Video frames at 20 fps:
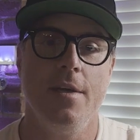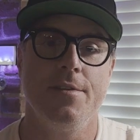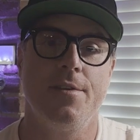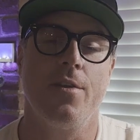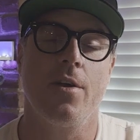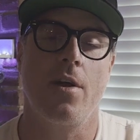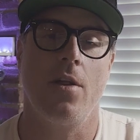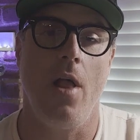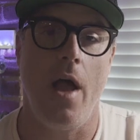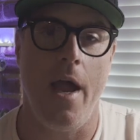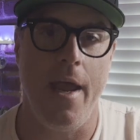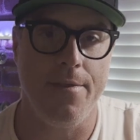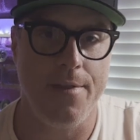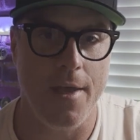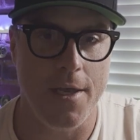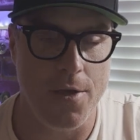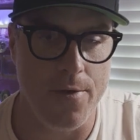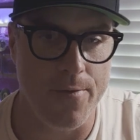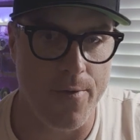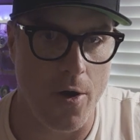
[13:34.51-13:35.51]
to the client
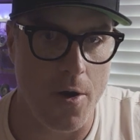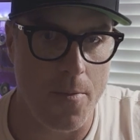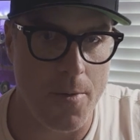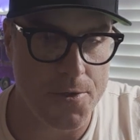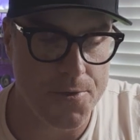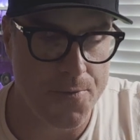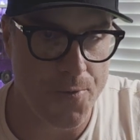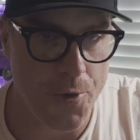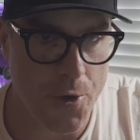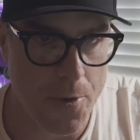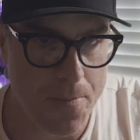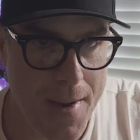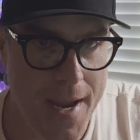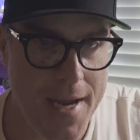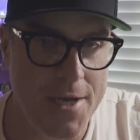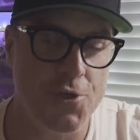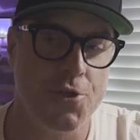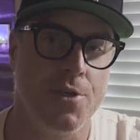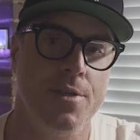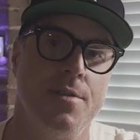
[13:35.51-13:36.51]
thank you very much for your
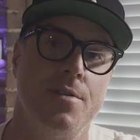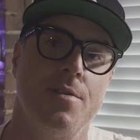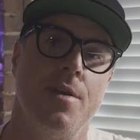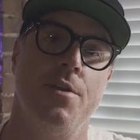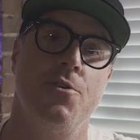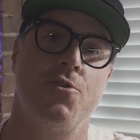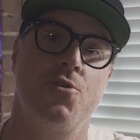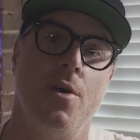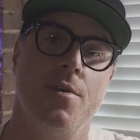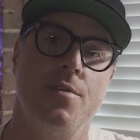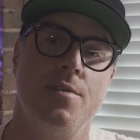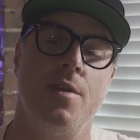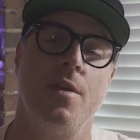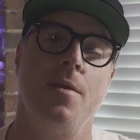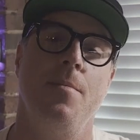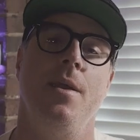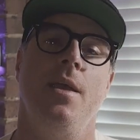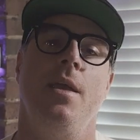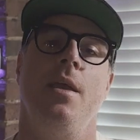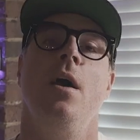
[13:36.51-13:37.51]
patience and
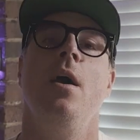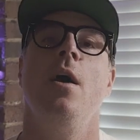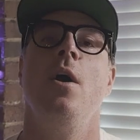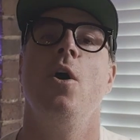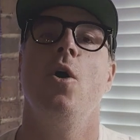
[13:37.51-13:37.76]
trusting me